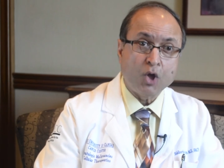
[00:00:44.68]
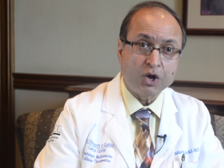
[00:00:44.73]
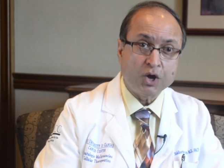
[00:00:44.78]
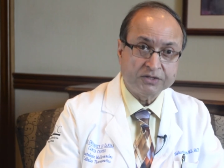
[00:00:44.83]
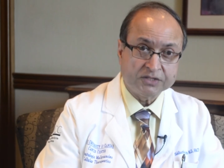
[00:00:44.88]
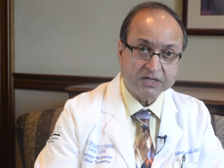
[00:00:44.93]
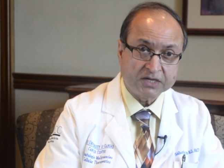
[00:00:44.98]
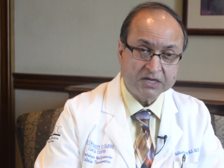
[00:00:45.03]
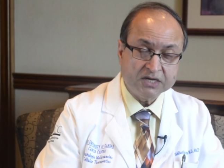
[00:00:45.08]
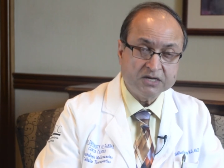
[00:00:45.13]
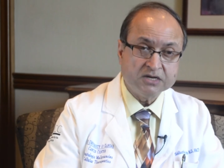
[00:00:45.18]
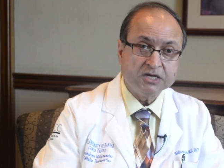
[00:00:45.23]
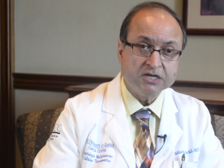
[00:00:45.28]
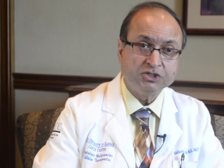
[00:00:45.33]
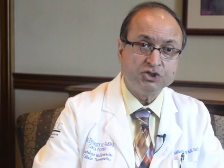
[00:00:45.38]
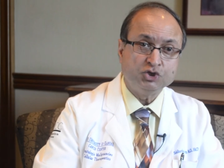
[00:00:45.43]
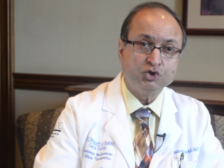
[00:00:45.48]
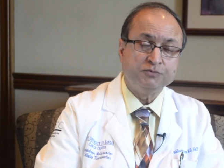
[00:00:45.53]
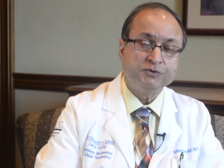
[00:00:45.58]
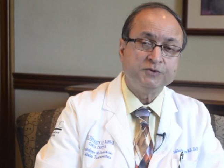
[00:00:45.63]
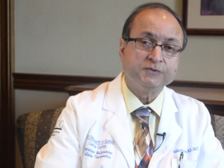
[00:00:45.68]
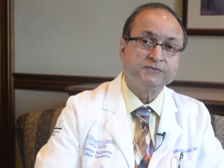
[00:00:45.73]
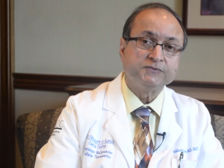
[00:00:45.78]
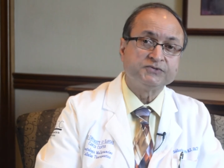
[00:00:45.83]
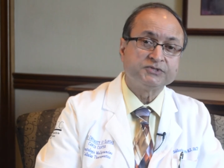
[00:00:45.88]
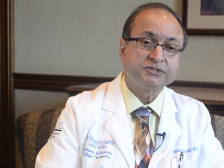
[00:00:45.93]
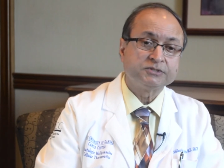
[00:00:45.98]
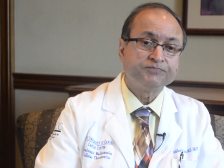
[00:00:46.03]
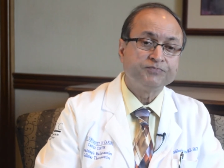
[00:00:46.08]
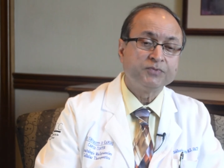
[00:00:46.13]
block the kidney
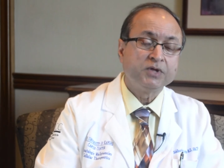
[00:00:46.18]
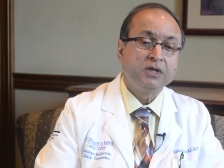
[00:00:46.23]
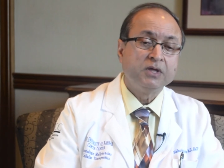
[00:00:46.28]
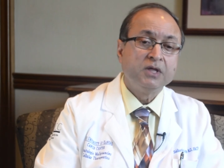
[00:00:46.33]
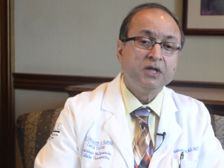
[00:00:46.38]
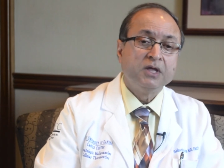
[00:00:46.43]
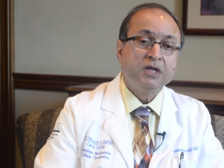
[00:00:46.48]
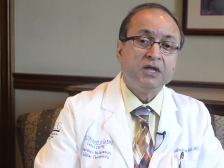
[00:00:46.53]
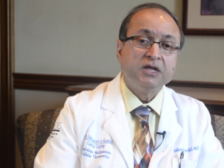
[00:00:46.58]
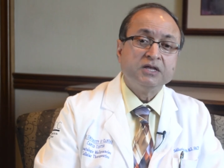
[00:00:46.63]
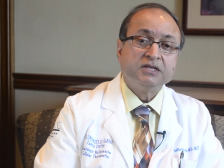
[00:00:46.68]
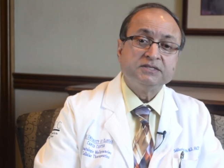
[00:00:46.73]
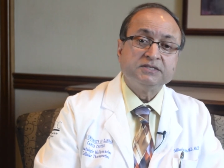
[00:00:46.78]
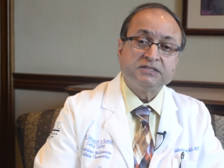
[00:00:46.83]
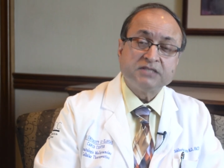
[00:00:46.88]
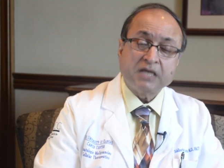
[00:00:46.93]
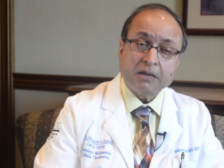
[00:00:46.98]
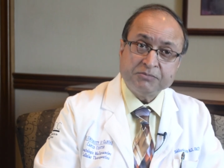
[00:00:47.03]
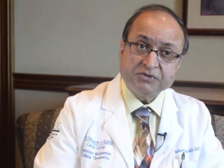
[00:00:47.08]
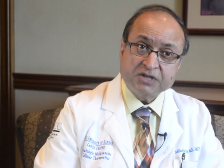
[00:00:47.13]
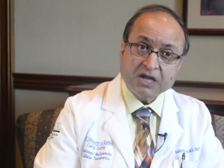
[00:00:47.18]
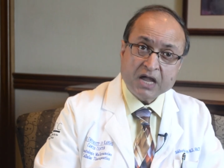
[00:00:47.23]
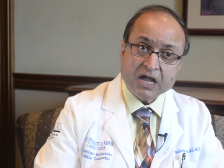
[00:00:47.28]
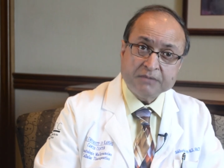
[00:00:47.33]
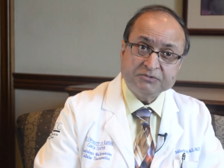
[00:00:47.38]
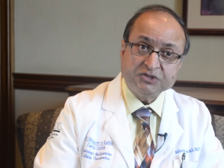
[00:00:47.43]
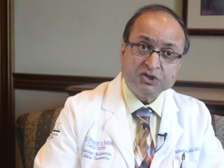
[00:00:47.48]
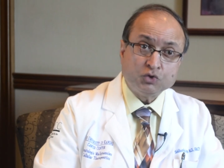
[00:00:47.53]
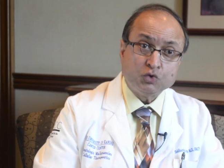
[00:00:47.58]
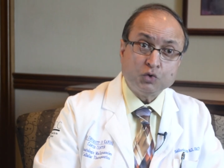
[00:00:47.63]
tubules.
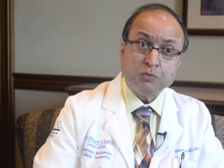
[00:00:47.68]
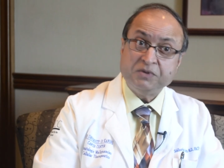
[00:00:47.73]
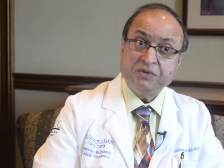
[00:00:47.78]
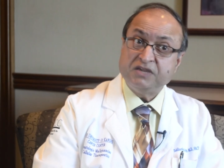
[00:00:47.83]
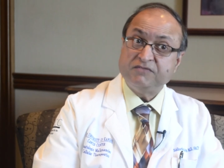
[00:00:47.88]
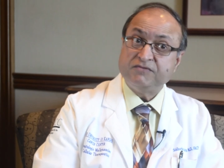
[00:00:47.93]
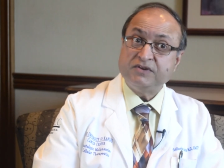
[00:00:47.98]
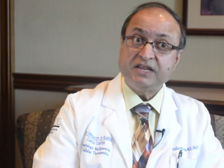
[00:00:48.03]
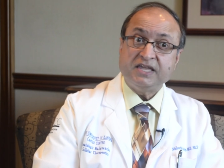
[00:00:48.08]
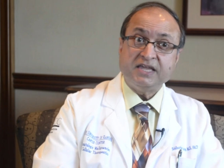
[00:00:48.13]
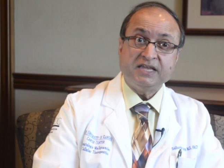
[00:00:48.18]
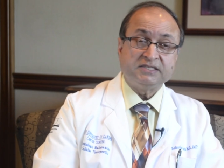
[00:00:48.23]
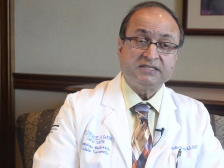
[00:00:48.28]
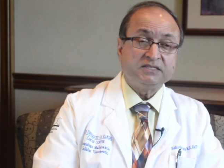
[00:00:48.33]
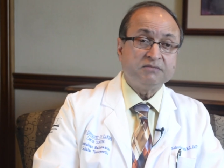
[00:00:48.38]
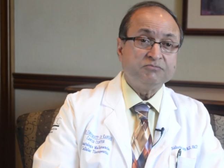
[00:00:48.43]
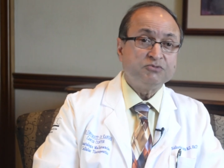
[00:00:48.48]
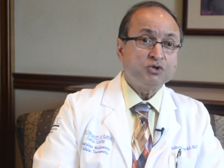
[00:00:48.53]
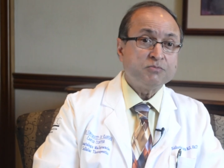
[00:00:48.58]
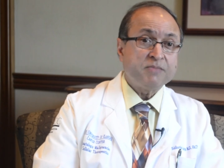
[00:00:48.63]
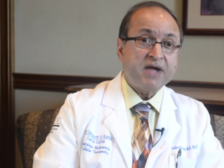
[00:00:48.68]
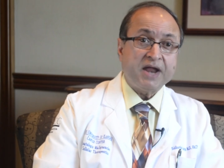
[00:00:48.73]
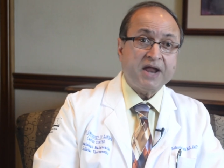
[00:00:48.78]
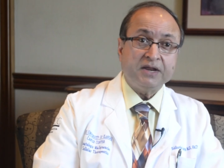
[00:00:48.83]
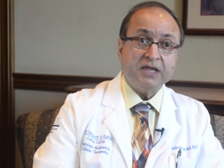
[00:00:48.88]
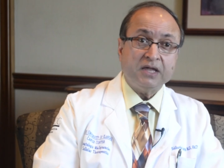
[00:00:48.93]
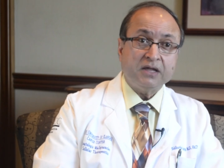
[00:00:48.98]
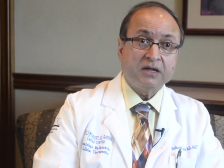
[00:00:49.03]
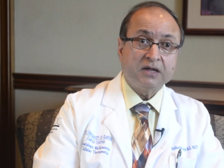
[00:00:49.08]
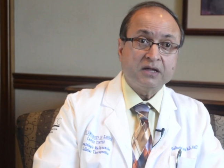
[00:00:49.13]
Sometimes it could be even
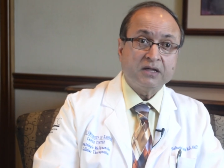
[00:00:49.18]
asymptomatic.